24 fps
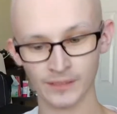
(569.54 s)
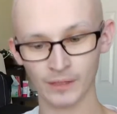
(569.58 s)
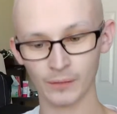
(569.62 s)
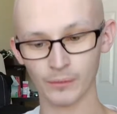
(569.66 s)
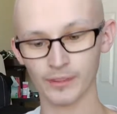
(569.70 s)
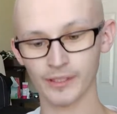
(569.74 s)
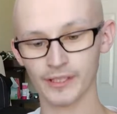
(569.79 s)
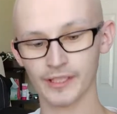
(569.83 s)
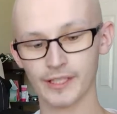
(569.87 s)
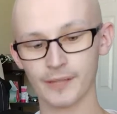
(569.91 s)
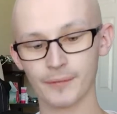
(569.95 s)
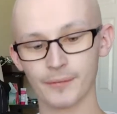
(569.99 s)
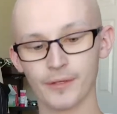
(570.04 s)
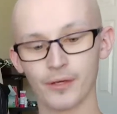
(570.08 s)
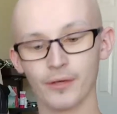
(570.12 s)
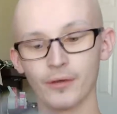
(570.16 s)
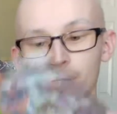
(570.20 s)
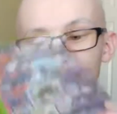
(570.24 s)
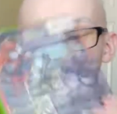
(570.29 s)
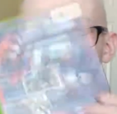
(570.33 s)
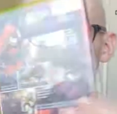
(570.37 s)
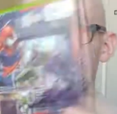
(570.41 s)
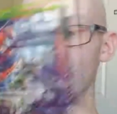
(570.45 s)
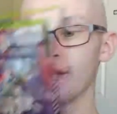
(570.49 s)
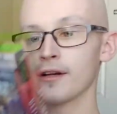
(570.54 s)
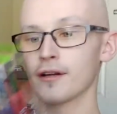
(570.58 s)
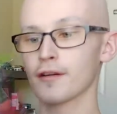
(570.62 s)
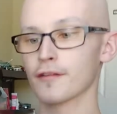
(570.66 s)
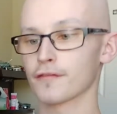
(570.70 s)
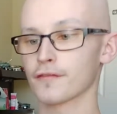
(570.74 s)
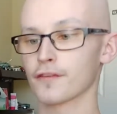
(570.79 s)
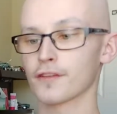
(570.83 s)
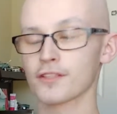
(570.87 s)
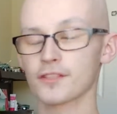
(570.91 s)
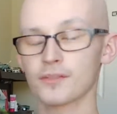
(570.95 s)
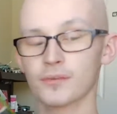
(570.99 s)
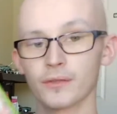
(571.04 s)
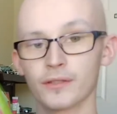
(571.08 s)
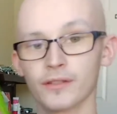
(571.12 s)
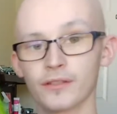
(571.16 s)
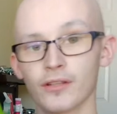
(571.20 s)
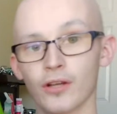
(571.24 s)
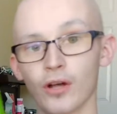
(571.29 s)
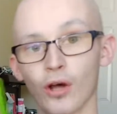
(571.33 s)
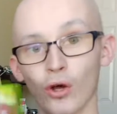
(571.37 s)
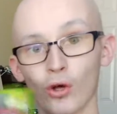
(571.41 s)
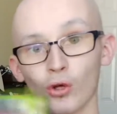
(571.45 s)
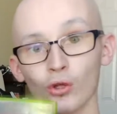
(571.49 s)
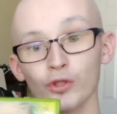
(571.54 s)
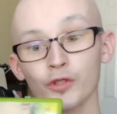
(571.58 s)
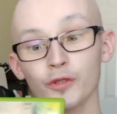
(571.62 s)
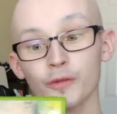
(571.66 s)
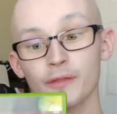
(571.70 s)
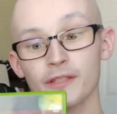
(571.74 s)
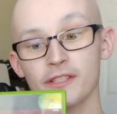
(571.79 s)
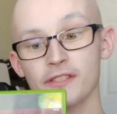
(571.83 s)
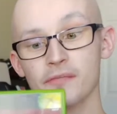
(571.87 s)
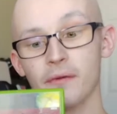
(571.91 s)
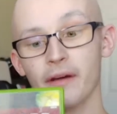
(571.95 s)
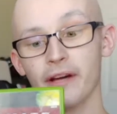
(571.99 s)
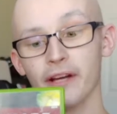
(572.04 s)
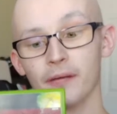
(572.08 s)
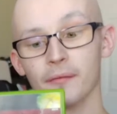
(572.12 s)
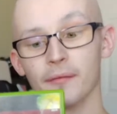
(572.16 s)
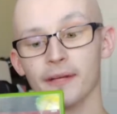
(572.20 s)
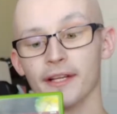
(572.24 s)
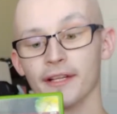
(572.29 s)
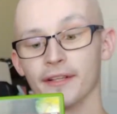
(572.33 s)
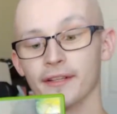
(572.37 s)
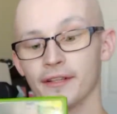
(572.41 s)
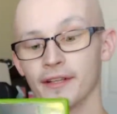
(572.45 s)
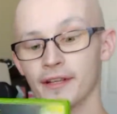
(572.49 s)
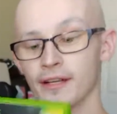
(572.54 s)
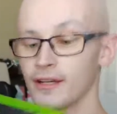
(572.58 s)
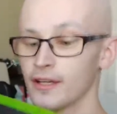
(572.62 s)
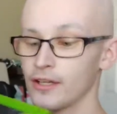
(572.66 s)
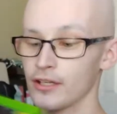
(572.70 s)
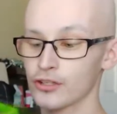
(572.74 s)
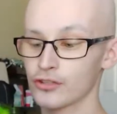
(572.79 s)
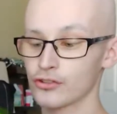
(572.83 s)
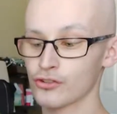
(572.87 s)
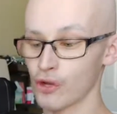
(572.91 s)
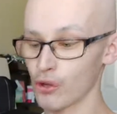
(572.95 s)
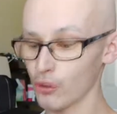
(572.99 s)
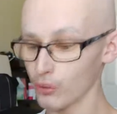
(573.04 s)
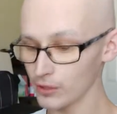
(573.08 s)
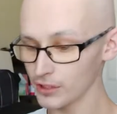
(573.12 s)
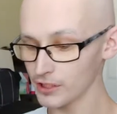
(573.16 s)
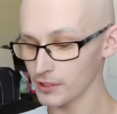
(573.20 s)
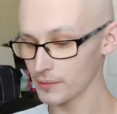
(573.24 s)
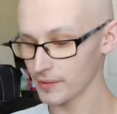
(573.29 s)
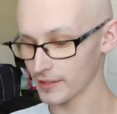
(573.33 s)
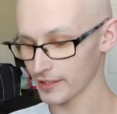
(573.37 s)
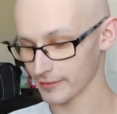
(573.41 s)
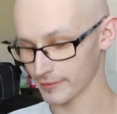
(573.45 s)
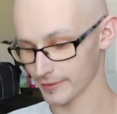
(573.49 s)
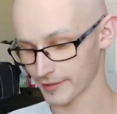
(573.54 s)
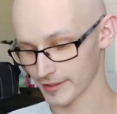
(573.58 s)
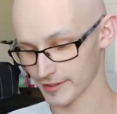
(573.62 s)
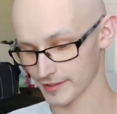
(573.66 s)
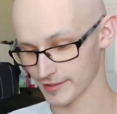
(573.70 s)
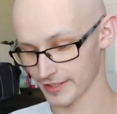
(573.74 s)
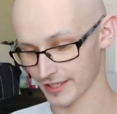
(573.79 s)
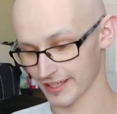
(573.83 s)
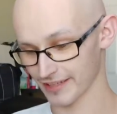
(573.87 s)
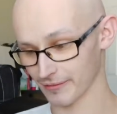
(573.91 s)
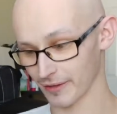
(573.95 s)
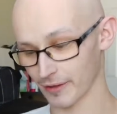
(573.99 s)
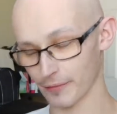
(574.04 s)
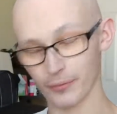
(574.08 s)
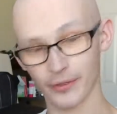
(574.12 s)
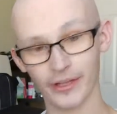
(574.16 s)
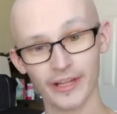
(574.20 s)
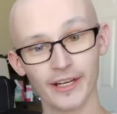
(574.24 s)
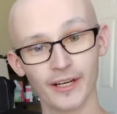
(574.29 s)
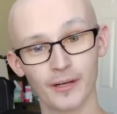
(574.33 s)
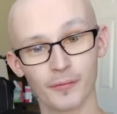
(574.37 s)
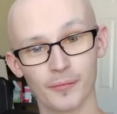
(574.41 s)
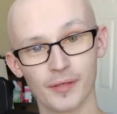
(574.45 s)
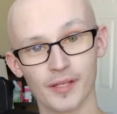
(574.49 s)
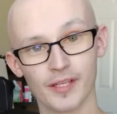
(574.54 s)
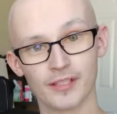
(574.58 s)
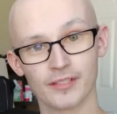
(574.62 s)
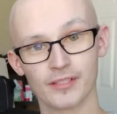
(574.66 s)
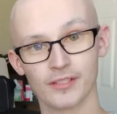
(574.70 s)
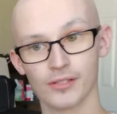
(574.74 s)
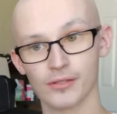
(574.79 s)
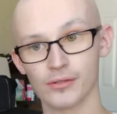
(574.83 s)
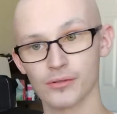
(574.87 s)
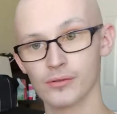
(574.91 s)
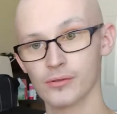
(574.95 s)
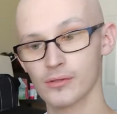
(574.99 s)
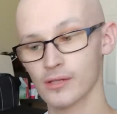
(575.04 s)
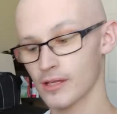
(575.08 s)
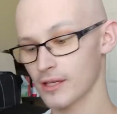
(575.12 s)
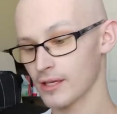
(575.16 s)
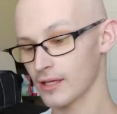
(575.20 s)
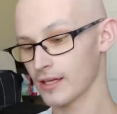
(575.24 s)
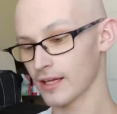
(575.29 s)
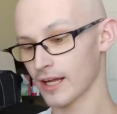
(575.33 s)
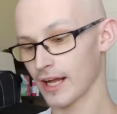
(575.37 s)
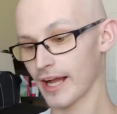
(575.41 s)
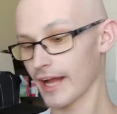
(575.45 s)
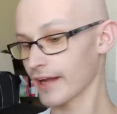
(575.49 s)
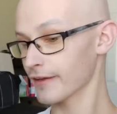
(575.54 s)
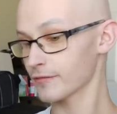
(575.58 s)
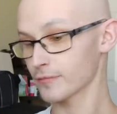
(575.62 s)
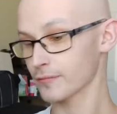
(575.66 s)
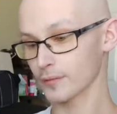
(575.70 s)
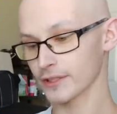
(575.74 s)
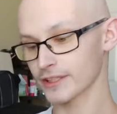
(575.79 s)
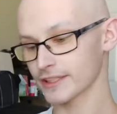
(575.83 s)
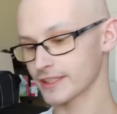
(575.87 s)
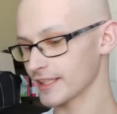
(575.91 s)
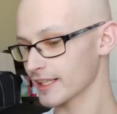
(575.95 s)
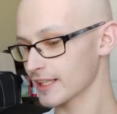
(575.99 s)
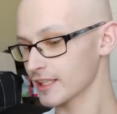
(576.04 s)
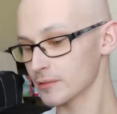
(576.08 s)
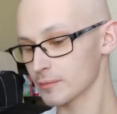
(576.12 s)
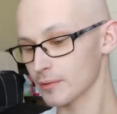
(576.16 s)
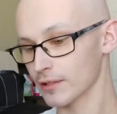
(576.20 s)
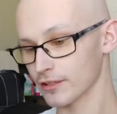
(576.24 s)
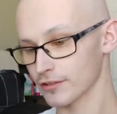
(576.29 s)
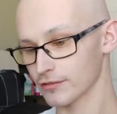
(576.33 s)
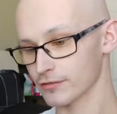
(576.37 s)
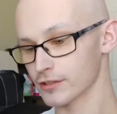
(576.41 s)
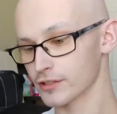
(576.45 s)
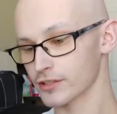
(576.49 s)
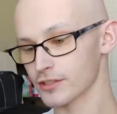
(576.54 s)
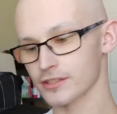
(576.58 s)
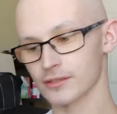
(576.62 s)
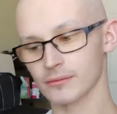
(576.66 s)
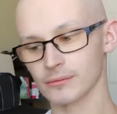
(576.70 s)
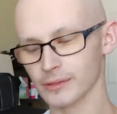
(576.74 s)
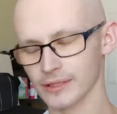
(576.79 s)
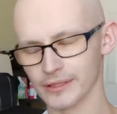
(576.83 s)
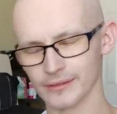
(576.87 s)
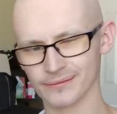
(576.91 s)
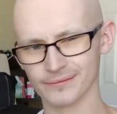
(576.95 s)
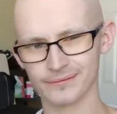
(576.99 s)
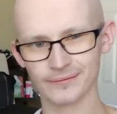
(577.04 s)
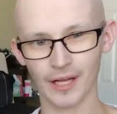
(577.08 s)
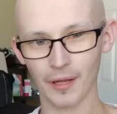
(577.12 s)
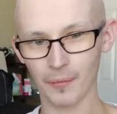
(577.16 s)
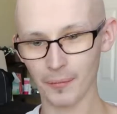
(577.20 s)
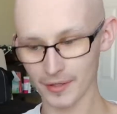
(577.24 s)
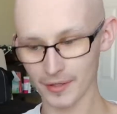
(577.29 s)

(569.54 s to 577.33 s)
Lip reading: we're gonna keep going. First one, Ultimate Spider-Man. Totally recommend this game. I played on PS2. I haven't played the Xbox version, but I